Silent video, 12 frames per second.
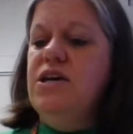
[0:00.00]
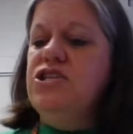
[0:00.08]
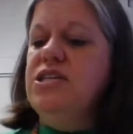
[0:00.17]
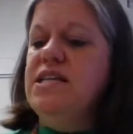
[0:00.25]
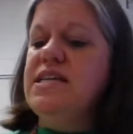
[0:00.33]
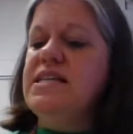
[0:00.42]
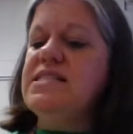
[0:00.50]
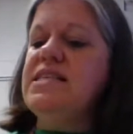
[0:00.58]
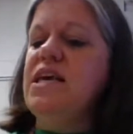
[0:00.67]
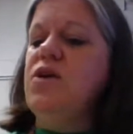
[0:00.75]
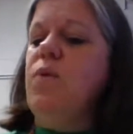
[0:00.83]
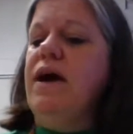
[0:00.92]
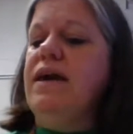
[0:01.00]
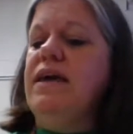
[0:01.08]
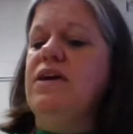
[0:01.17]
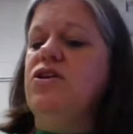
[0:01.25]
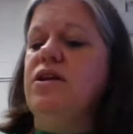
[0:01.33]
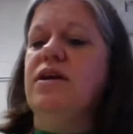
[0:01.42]
She didn't see why
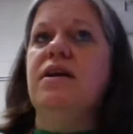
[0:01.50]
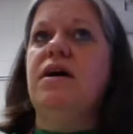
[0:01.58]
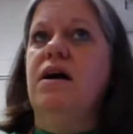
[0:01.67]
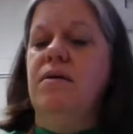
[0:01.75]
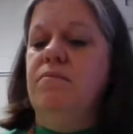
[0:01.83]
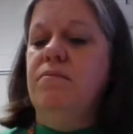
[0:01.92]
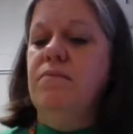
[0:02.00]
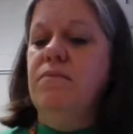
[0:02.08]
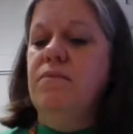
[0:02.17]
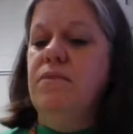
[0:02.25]
he couldn't come.